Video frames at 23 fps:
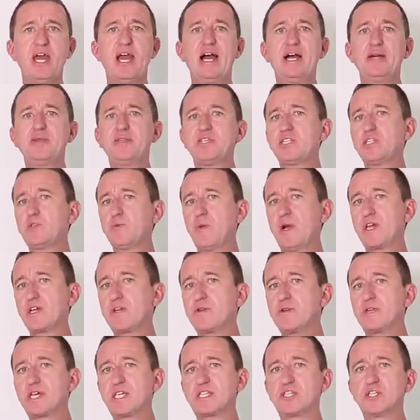and this is where
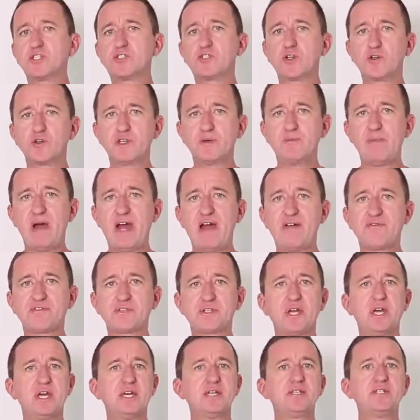you need to do the maths.